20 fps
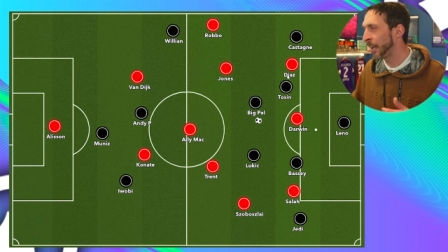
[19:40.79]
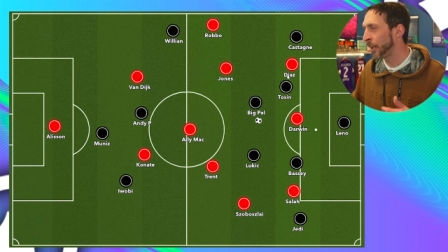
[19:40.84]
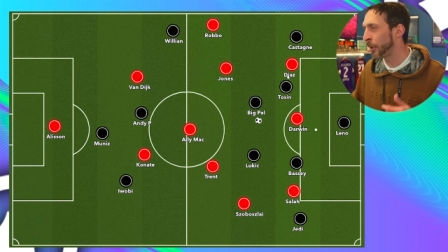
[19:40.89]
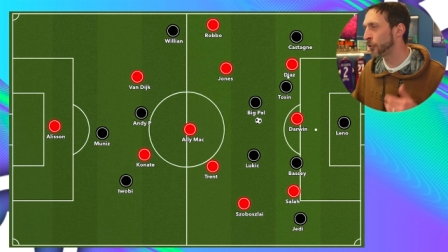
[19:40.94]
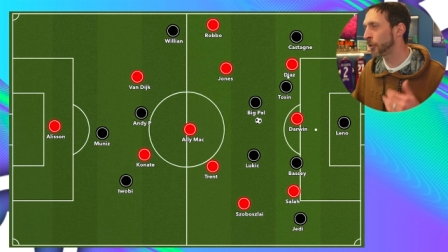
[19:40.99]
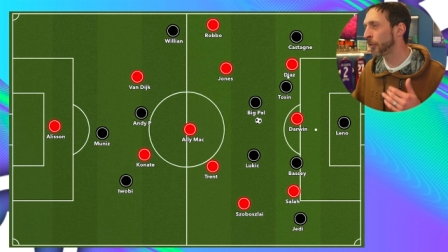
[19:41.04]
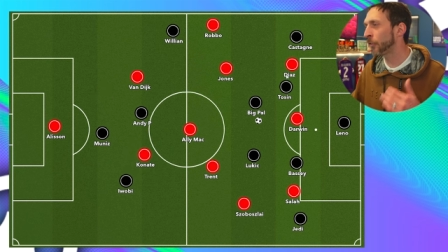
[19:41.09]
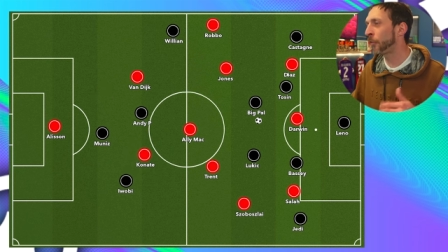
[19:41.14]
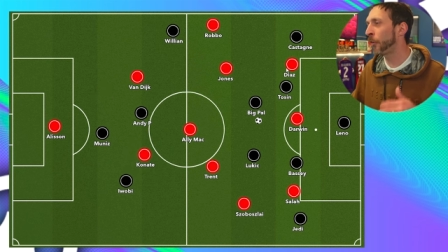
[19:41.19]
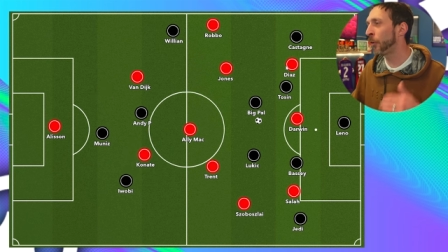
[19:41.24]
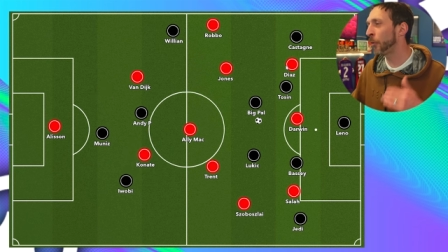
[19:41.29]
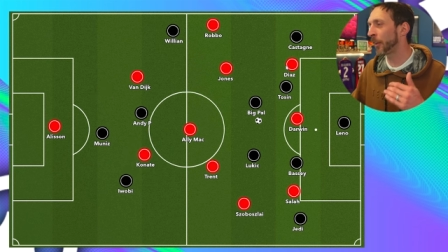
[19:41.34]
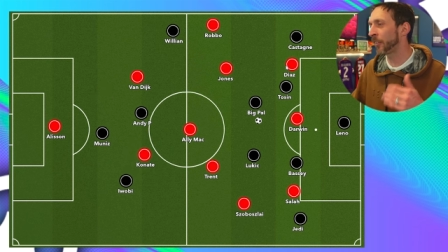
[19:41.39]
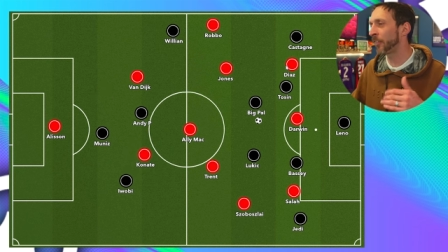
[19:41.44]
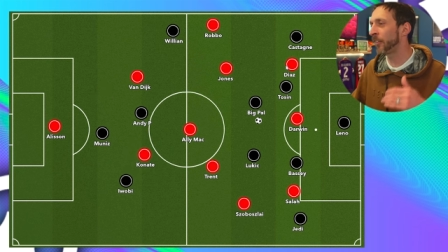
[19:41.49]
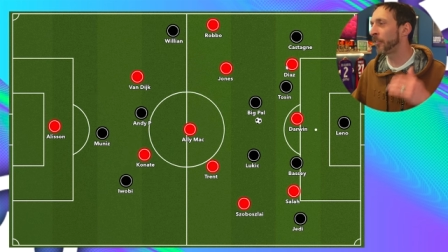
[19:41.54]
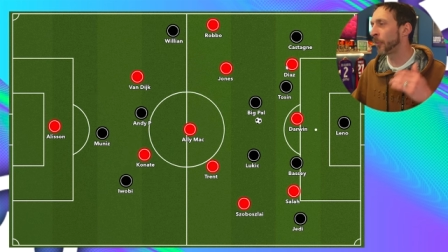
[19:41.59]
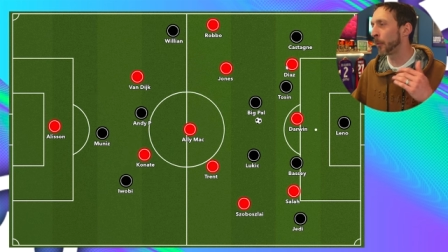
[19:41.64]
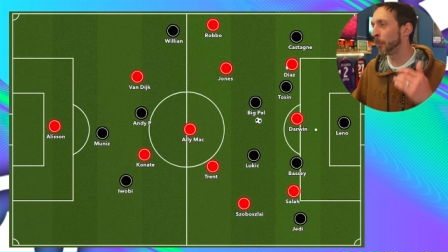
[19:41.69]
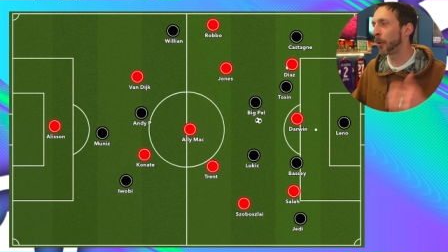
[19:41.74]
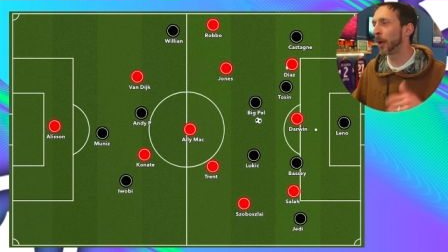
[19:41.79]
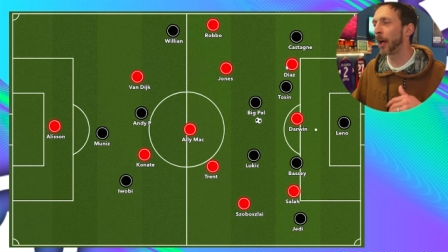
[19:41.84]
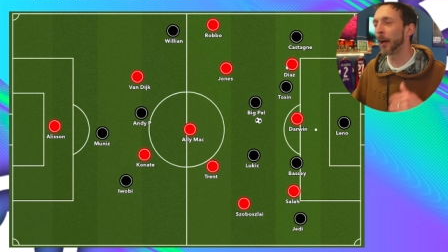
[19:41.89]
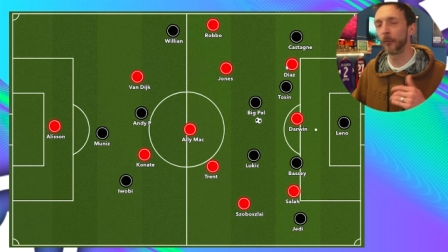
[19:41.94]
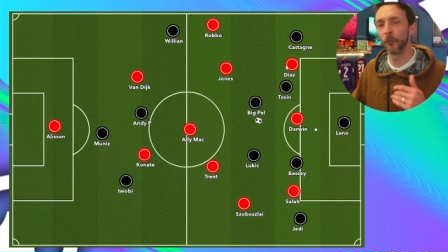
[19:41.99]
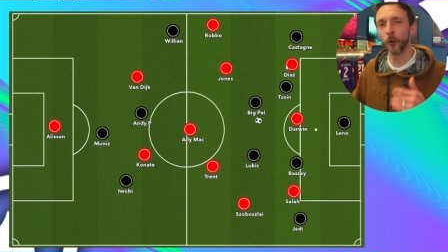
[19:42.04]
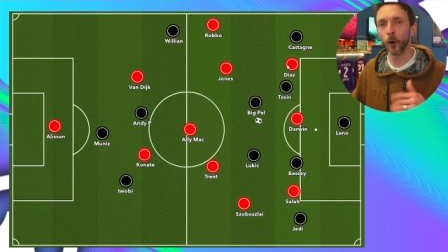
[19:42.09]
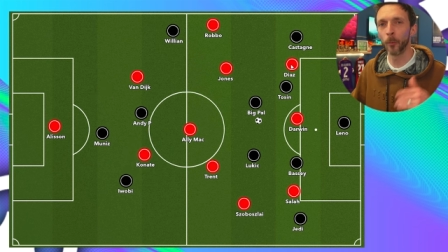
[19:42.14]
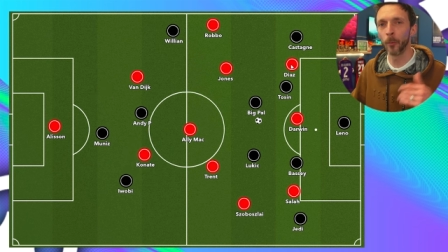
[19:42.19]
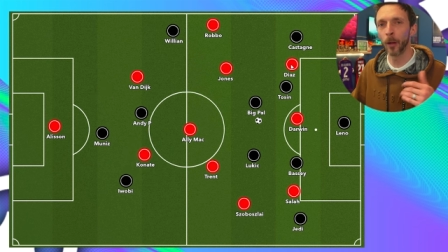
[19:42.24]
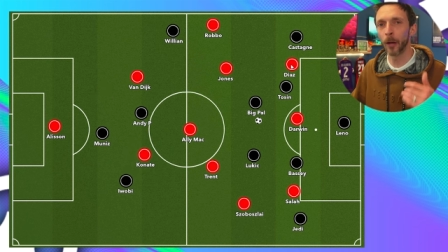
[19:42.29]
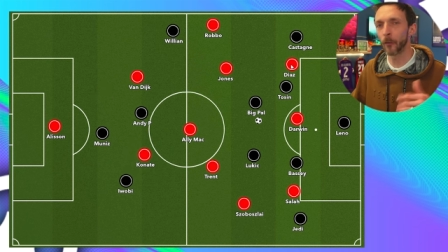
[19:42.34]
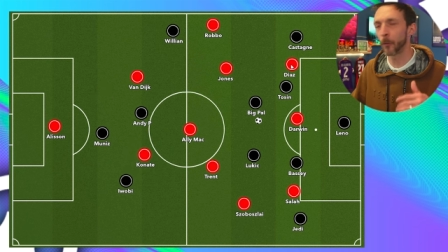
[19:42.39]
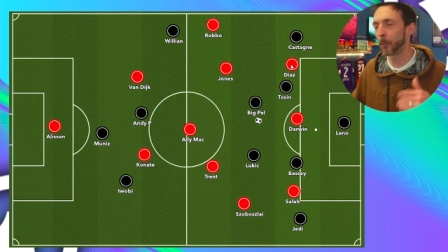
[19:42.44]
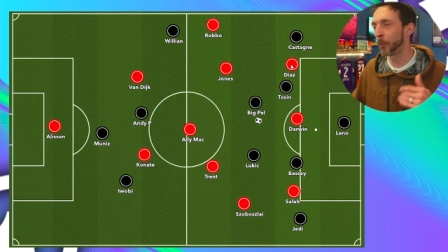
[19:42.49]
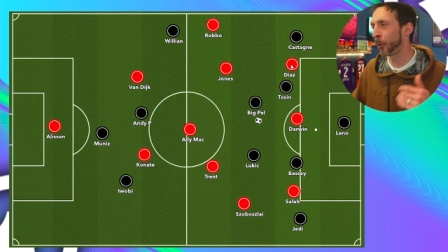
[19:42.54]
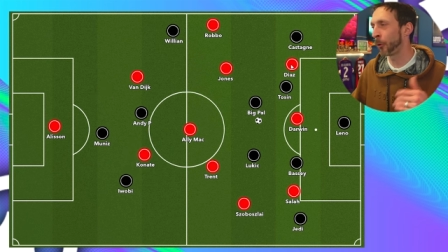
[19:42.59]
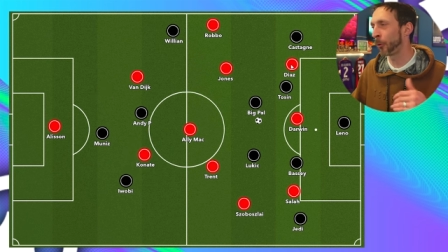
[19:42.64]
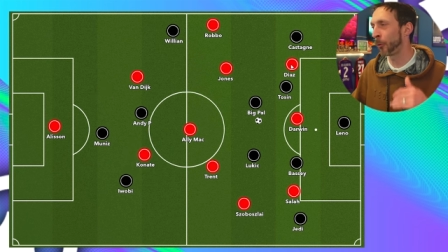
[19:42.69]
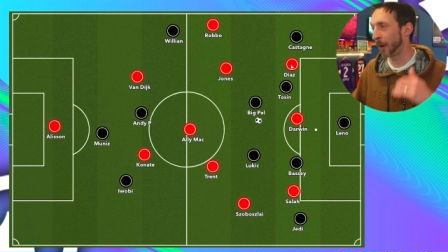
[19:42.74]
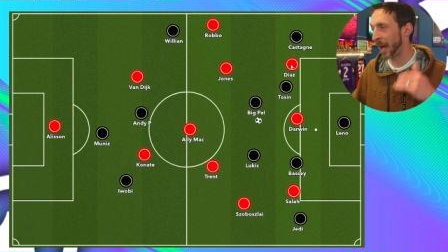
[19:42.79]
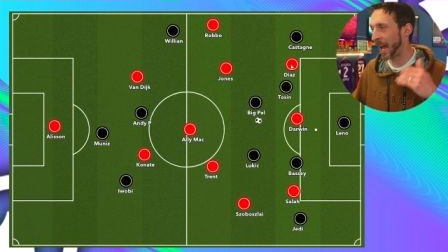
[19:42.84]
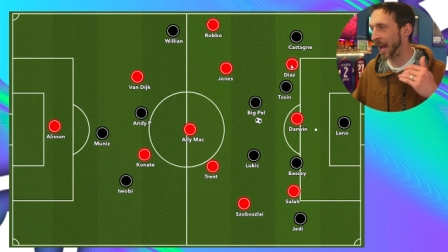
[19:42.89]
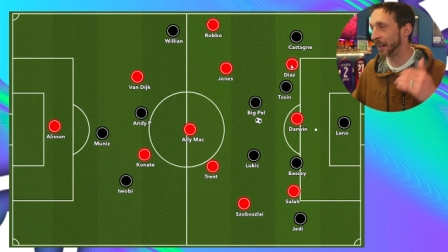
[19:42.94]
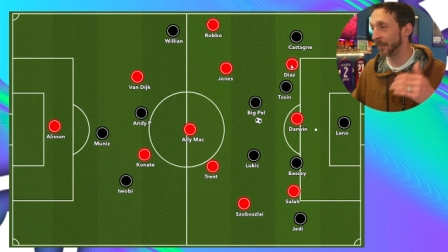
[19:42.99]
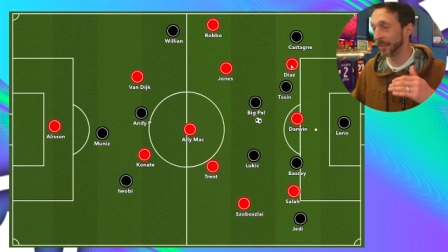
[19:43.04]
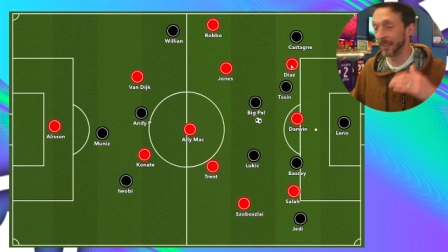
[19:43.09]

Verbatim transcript: You just feel this is the platform Liverpool